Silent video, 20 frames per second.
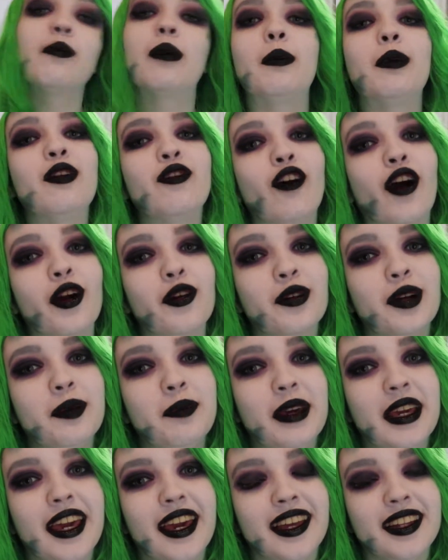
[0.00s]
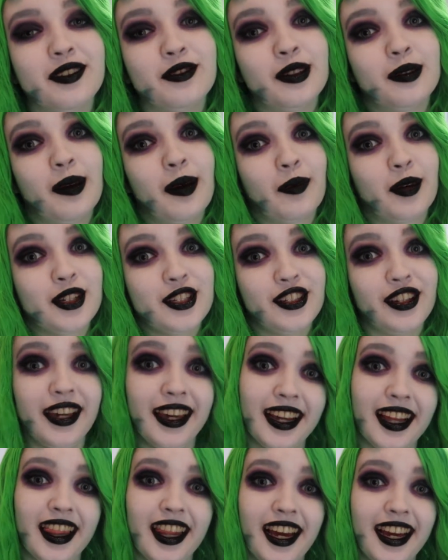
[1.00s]
But before we begin, remember to
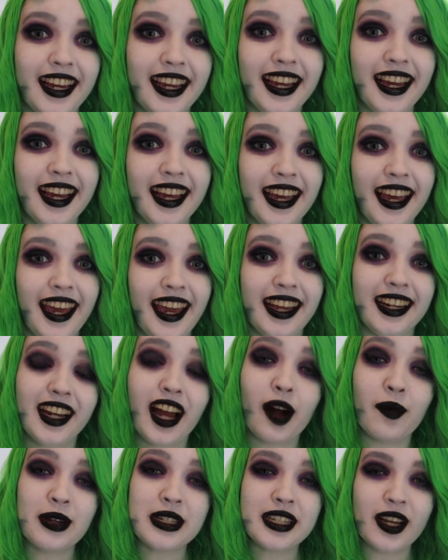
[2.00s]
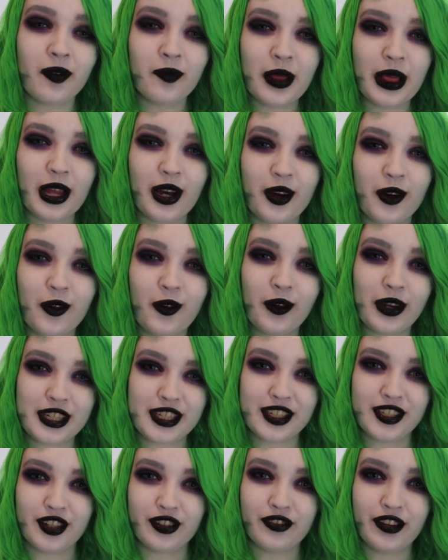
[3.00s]
hit a like and comment down below which
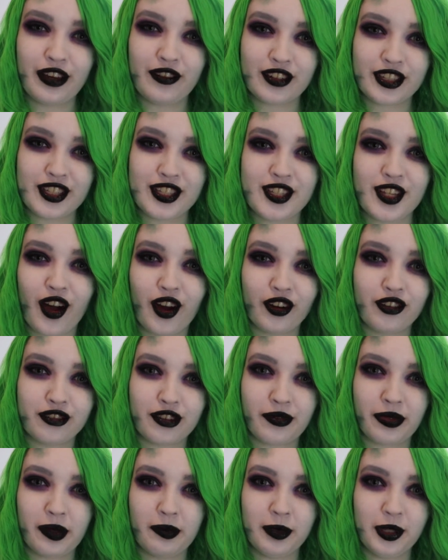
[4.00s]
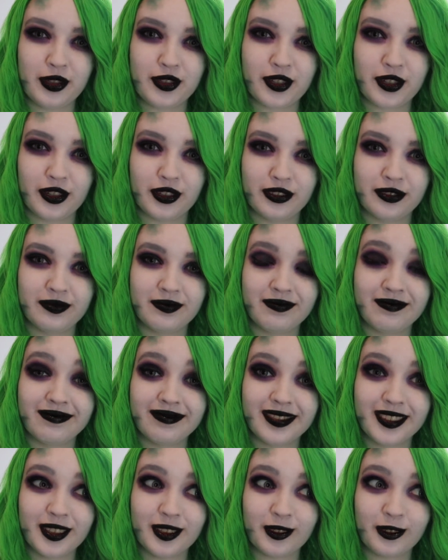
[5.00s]
is your favorite song from the musical.
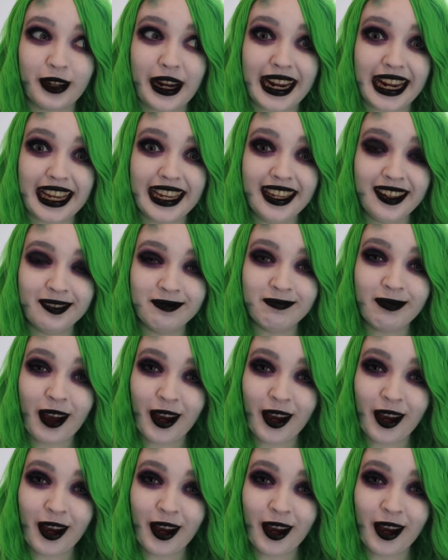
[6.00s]
Ready?